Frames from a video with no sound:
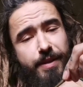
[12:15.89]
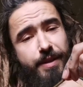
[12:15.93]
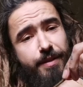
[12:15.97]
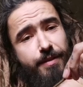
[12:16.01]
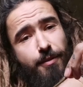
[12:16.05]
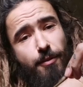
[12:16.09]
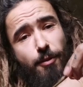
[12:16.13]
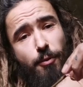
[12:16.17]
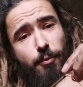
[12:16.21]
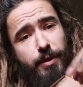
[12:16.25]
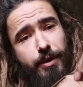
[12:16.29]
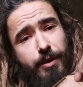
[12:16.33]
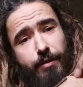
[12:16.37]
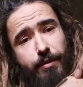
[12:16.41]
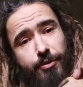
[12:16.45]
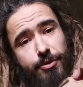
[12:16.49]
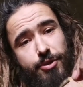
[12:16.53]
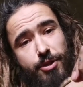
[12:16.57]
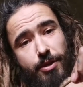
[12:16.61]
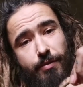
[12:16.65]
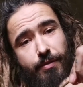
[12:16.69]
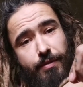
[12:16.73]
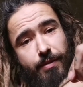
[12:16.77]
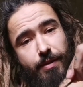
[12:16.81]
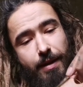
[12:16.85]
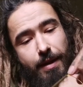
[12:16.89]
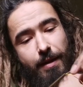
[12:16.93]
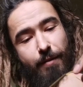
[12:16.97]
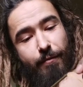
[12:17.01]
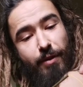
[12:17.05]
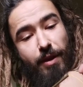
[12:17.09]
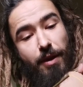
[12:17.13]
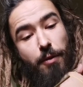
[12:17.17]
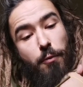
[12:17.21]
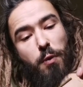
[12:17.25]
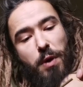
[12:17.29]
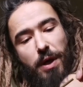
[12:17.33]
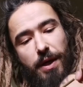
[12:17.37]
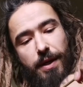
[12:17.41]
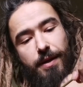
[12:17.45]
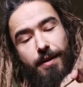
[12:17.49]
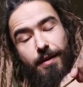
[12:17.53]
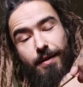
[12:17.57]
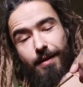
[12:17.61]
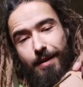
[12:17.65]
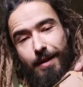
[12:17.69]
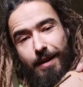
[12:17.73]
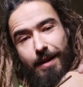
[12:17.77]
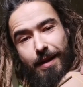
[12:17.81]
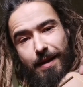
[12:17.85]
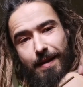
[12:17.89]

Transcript: It's always just having one